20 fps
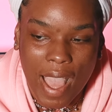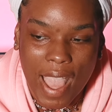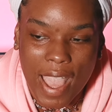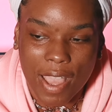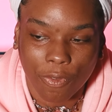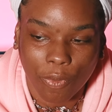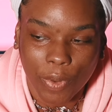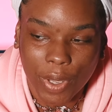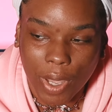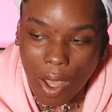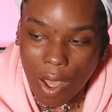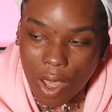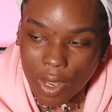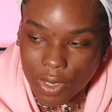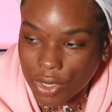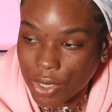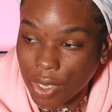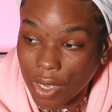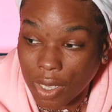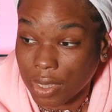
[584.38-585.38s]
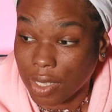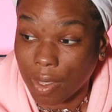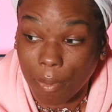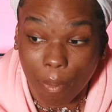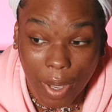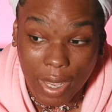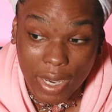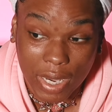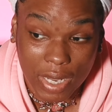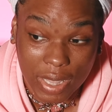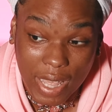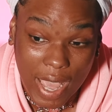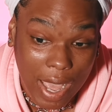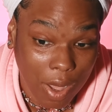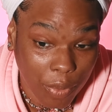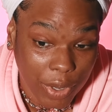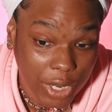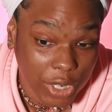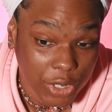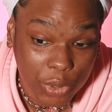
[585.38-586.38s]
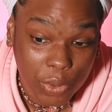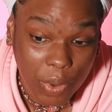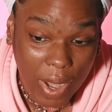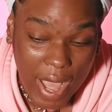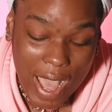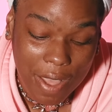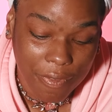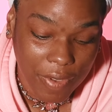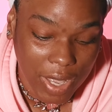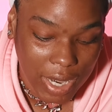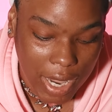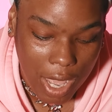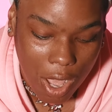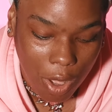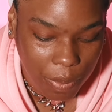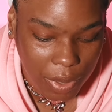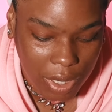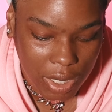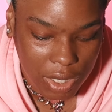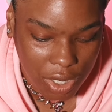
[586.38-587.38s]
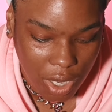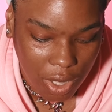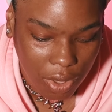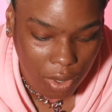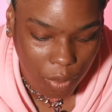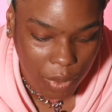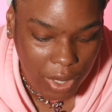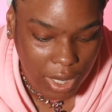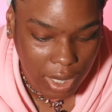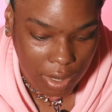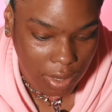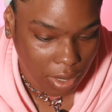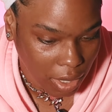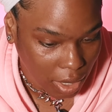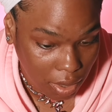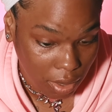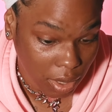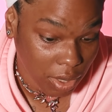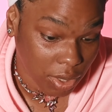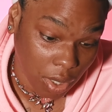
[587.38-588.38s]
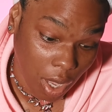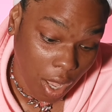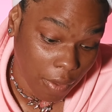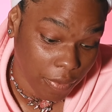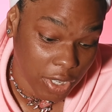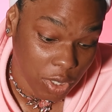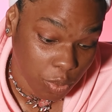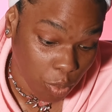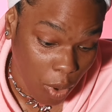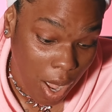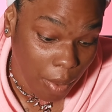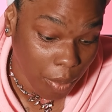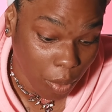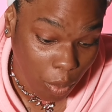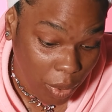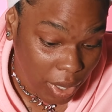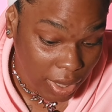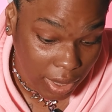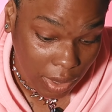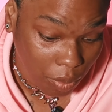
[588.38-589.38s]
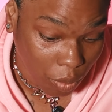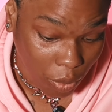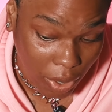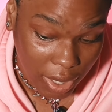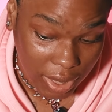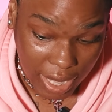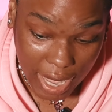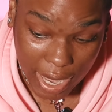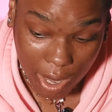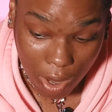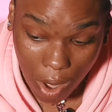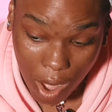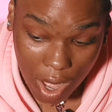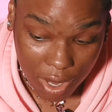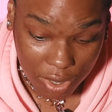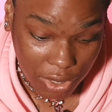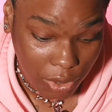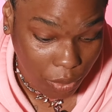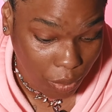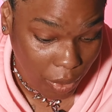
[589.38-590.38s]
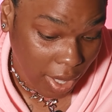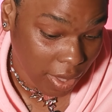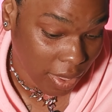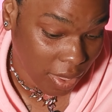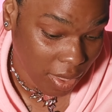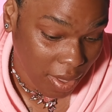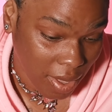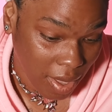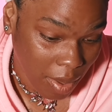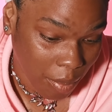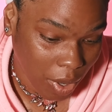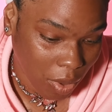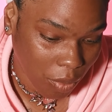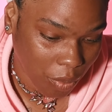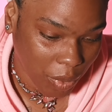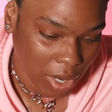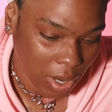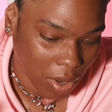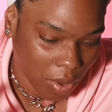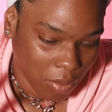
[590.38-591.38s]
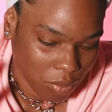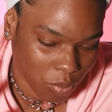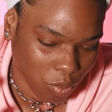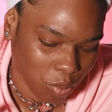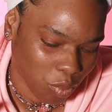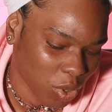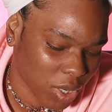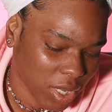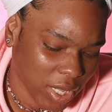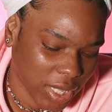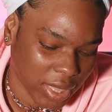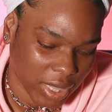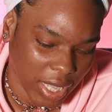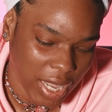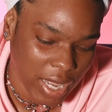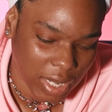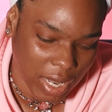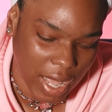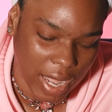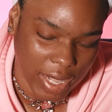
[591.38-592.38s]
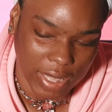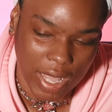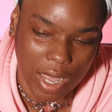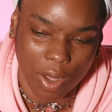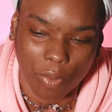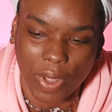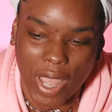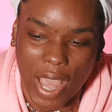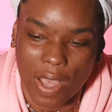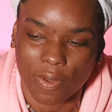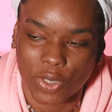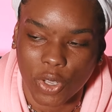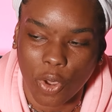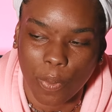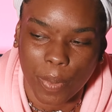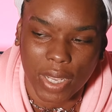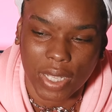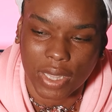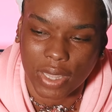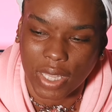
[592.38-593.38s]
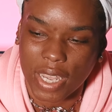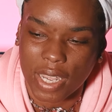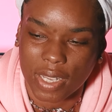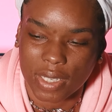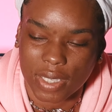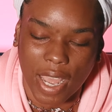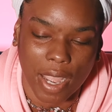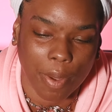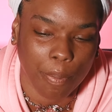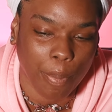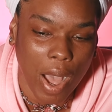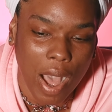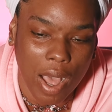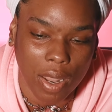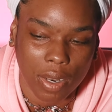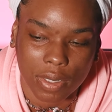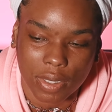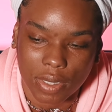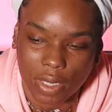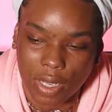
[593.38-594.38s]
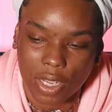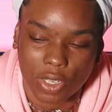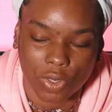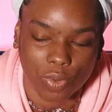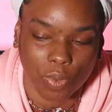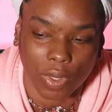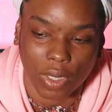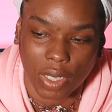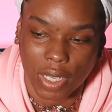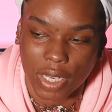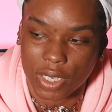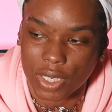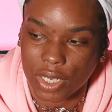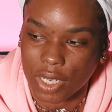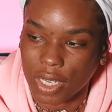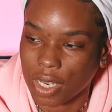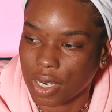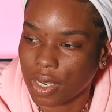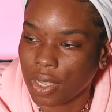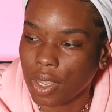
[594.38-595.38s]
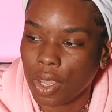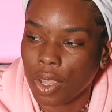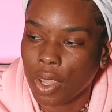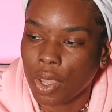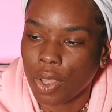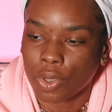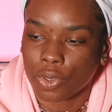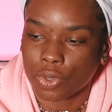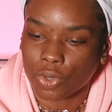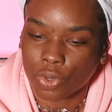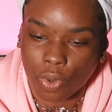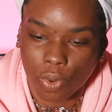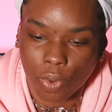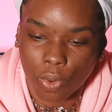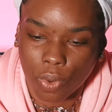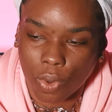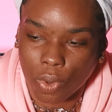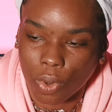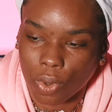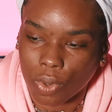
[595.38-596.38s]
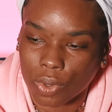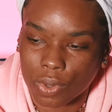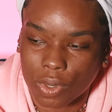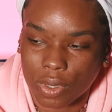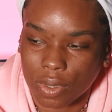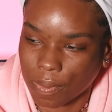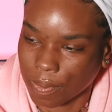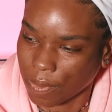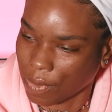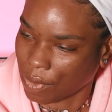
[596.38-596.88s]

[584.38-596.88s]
if we all took the money that we do have and helped each other, we could literally solve this problem with what they caused it with. But we don't really think like that. We have so many things like politics, religion, schools,